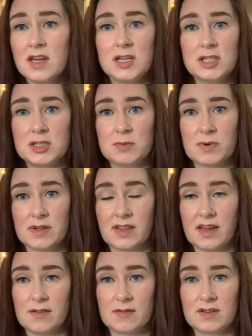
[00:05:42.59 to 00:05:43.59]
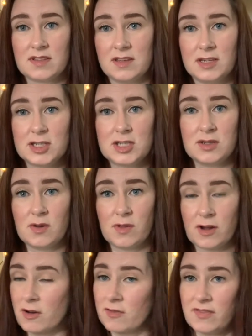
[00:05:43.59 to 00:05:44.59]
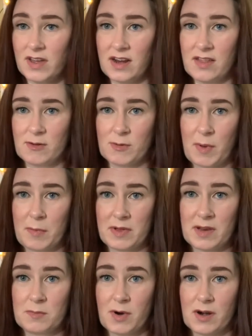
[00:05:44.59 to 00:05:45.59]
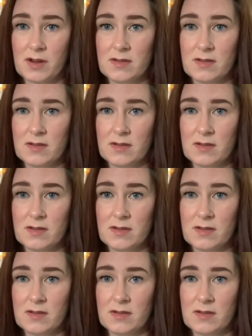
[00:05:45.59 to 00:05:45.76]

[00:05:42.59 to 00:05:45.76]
she realized that she no longer fit in the Republican Party.